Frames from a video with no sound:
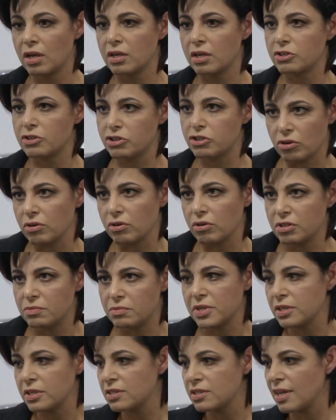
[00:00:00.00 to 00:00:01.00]
charge,
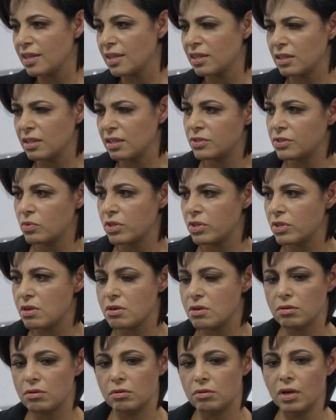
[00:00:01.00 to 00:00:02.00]
because that lives with
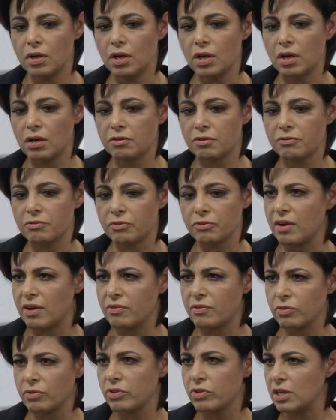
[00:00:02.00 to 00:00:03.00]
you
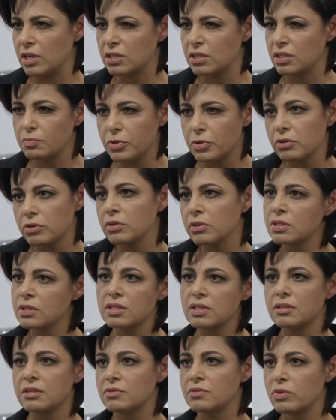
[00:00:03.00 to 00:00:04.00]
forever. The
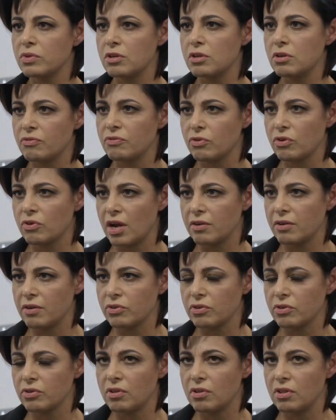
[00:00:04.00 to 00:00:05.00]
experience lives with you
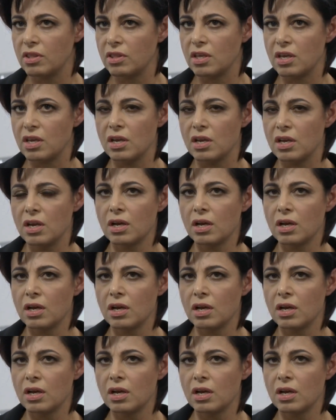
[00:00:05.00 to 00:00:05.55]
forever. The